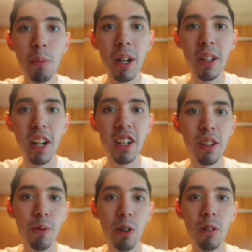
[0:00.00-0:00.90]
My dad
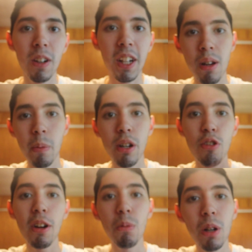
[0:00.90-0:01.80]
is already. My
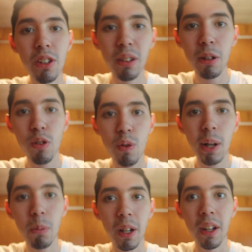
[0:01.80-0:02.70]
truck was in the
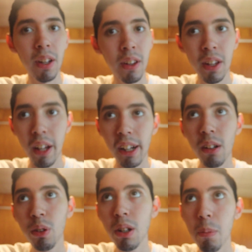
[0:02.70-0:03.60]
driveway.
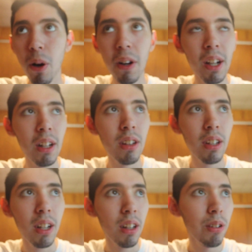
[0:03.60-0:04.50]
And to the parking lot
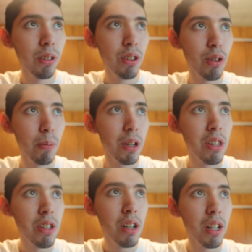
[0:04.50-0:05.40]
to that little Caesar
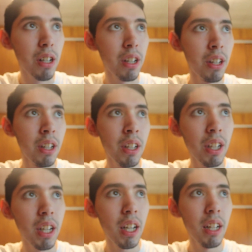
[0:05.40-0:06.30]
pizza and
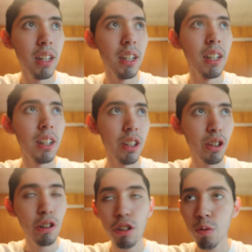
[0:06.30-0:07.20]
and uh, the
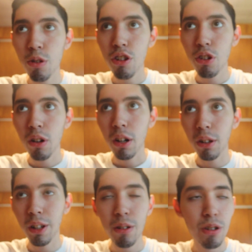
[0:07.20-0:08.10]
grocery store
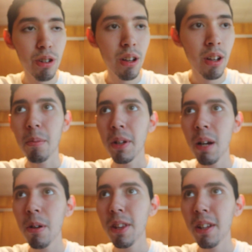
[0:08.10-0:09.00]
clerks. But
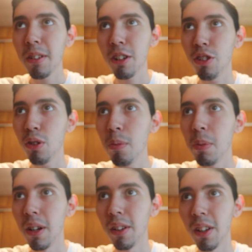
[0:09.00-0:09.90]
everything looks stupid.